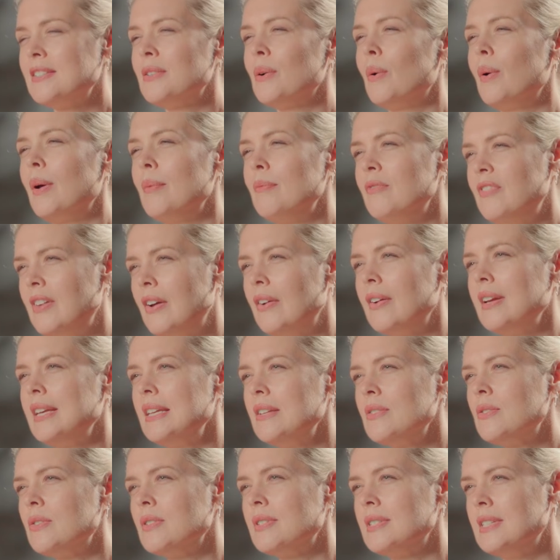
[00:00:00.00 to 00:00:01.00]
So I'm very
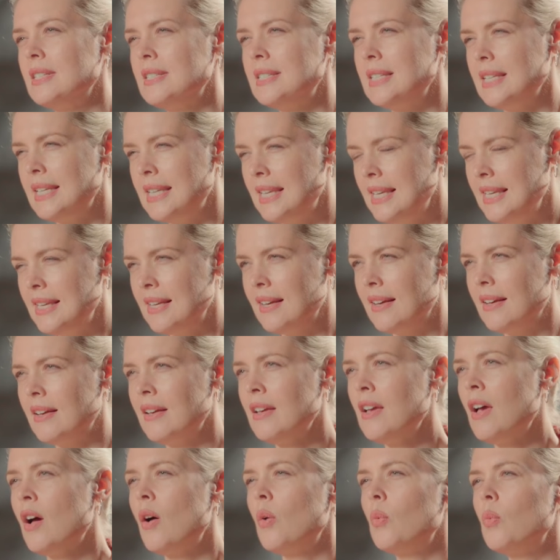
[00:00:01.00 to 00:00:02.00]
interested to hear
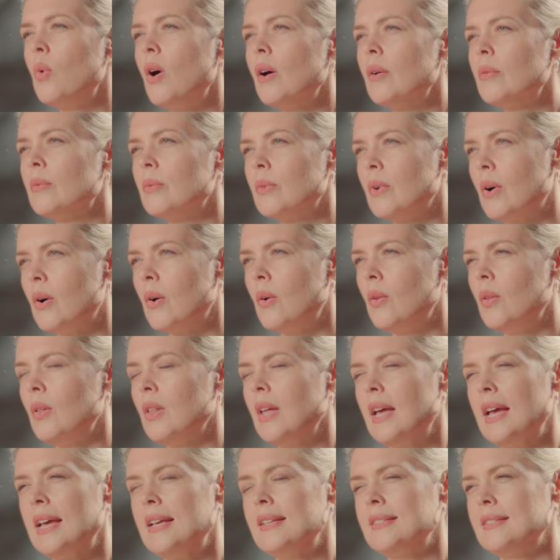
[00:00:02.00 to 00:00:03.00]
what
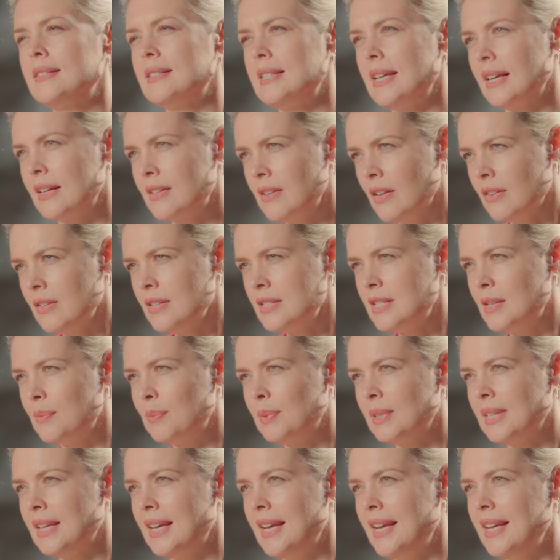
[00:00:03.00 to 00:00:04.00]
role has technology
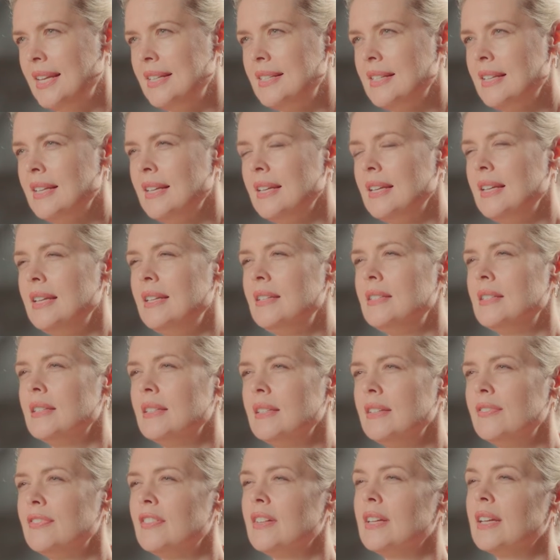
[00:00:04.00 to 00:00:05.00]
played in
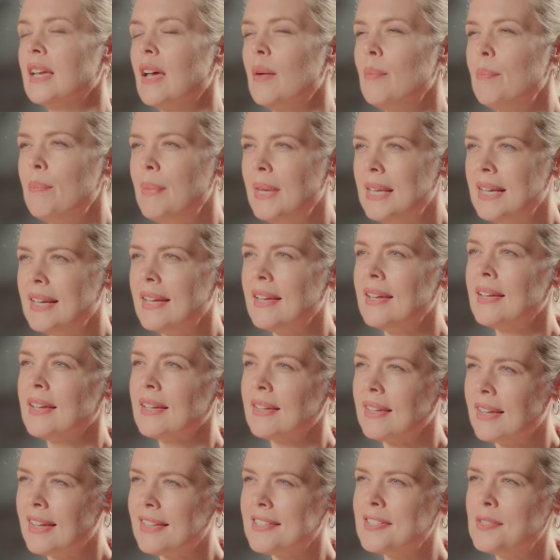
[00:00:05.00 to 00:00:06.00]
delivering a better
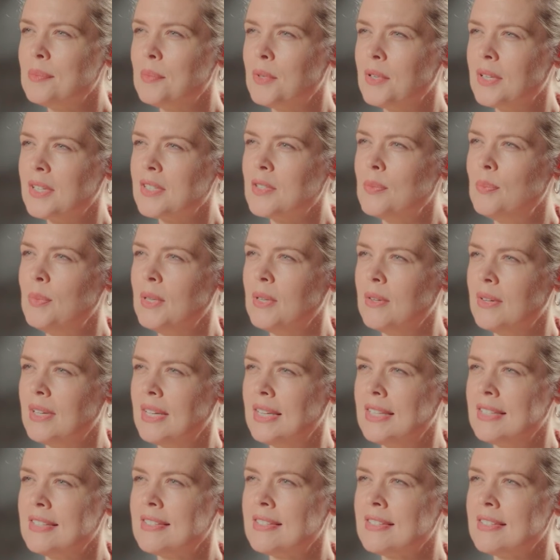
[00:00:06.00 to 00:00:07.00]
customer
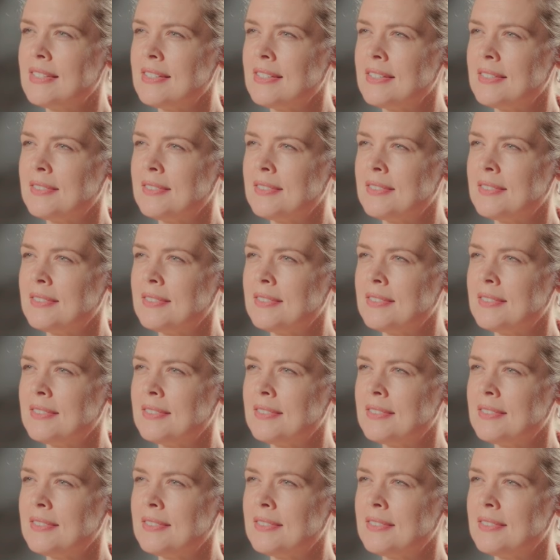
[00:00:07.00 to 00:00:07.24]
experience?